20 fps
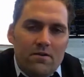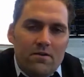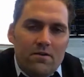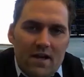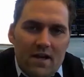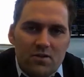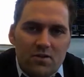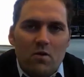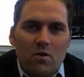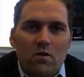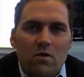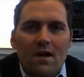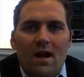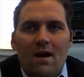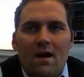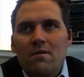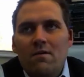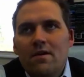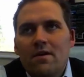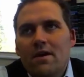the escrow
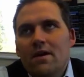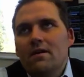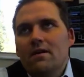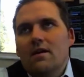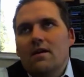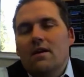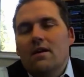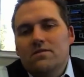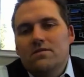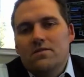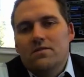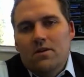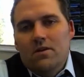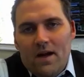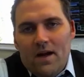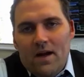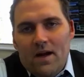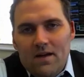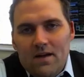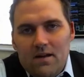account, it's
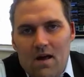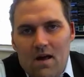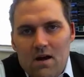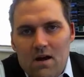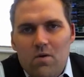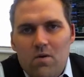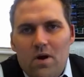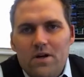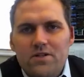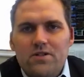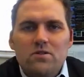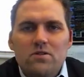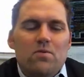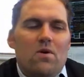I get a lot of questions.